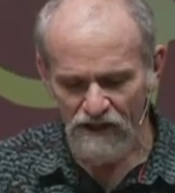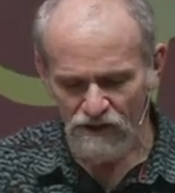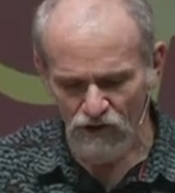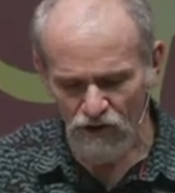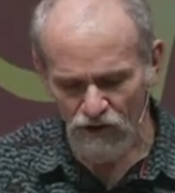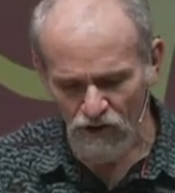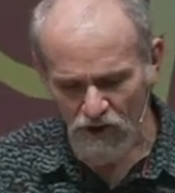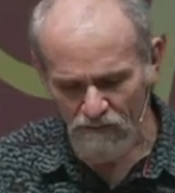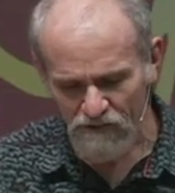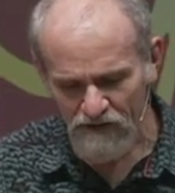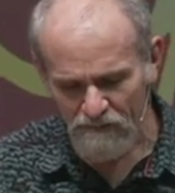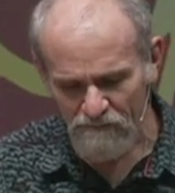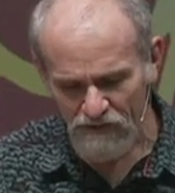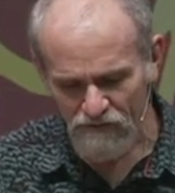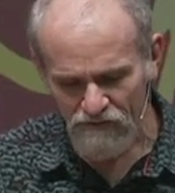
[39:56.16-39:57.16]
book of
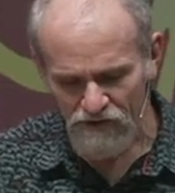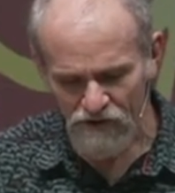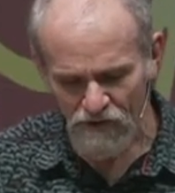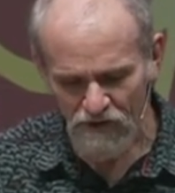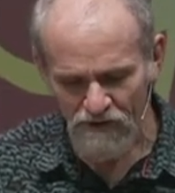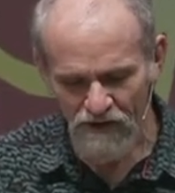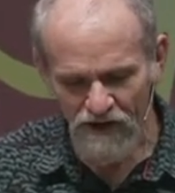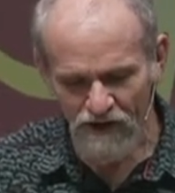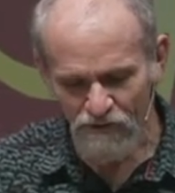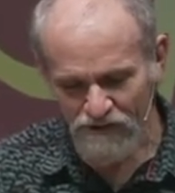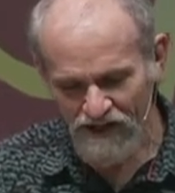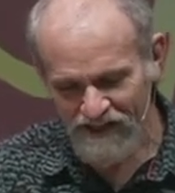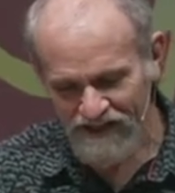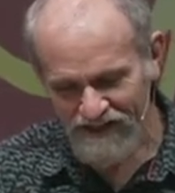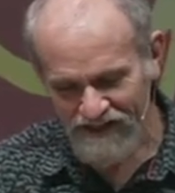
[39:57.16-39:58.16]
Deuteronomy
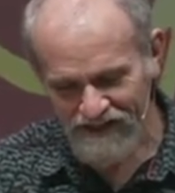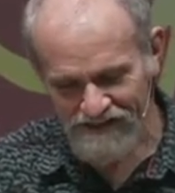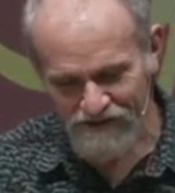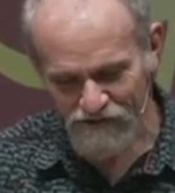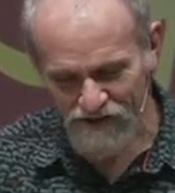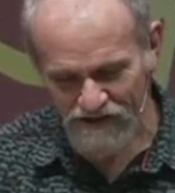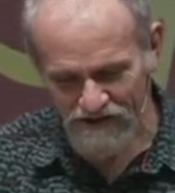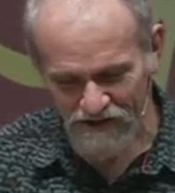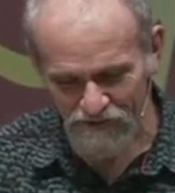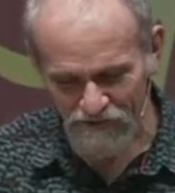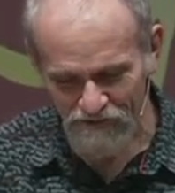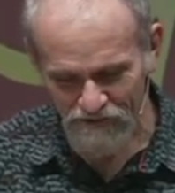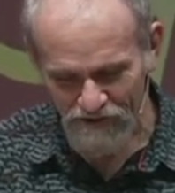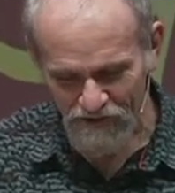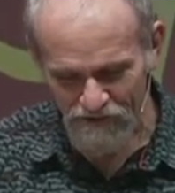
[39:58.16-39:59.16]
chapter Deuteronomy
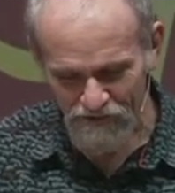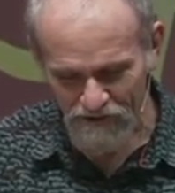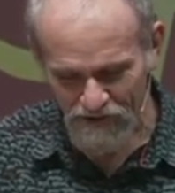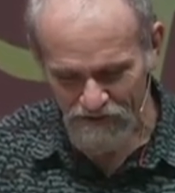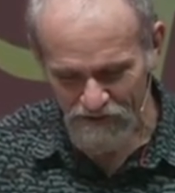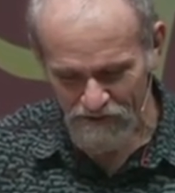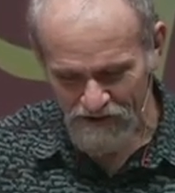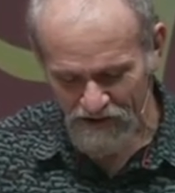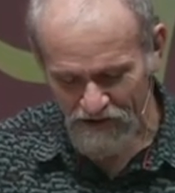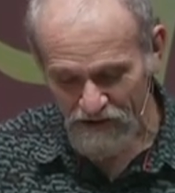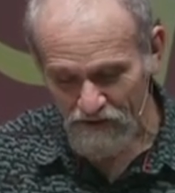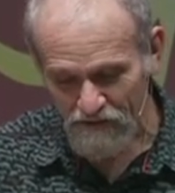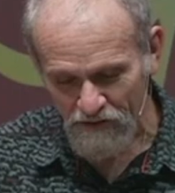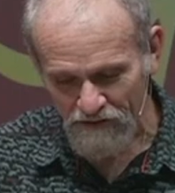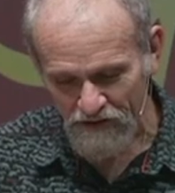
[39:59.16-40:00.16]
chapter 28.
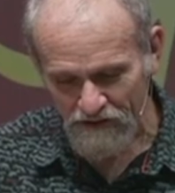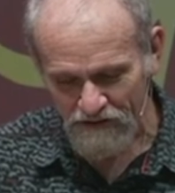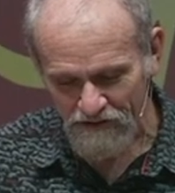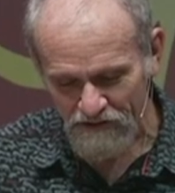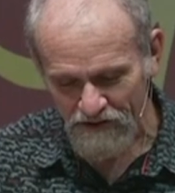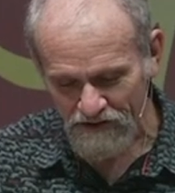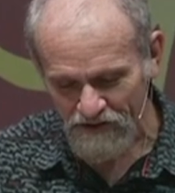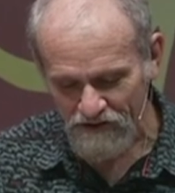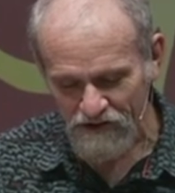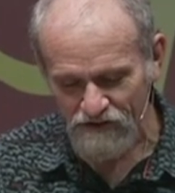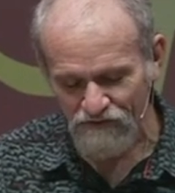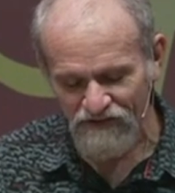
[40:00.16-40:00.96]
When I was a kid,